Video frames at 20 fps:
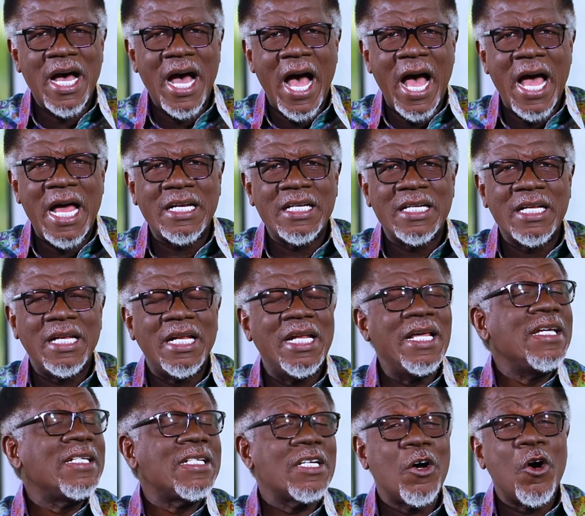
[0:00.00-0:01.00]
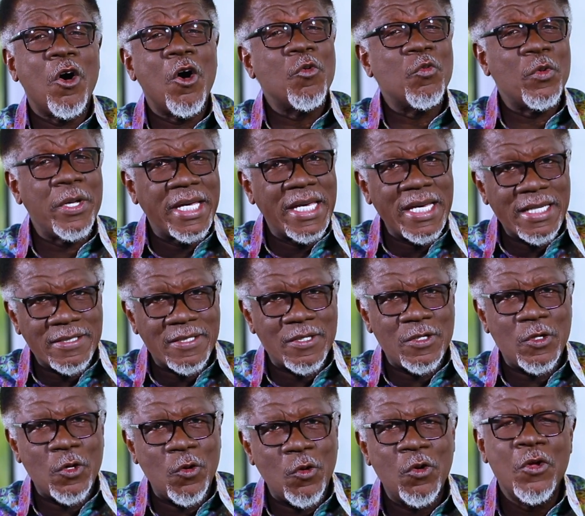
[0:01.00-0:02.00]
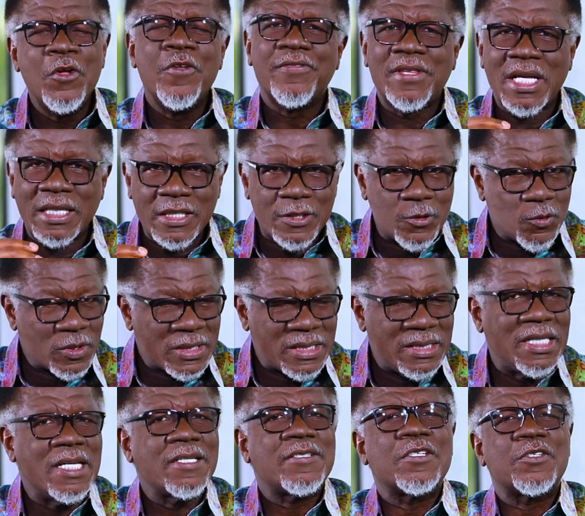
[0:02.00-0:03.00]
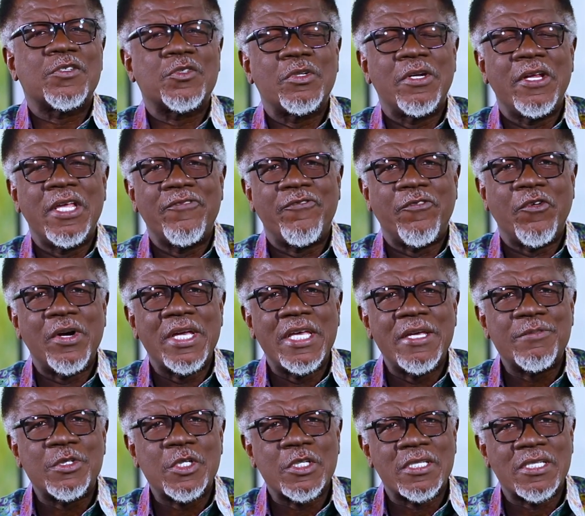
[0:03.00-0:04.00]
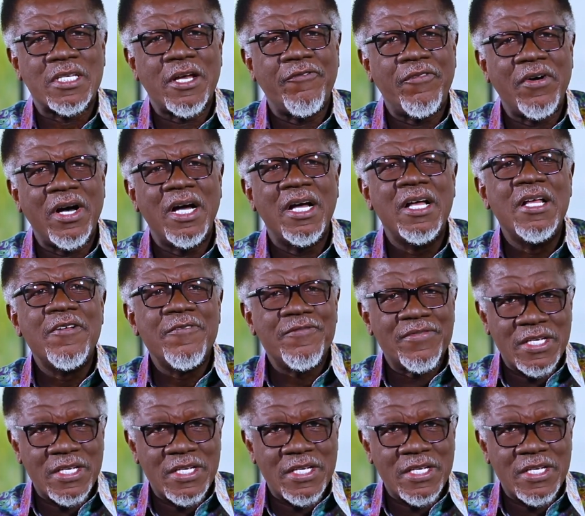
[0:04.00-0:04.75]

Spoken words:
And later on, we get to know that it was necessary for him to suffer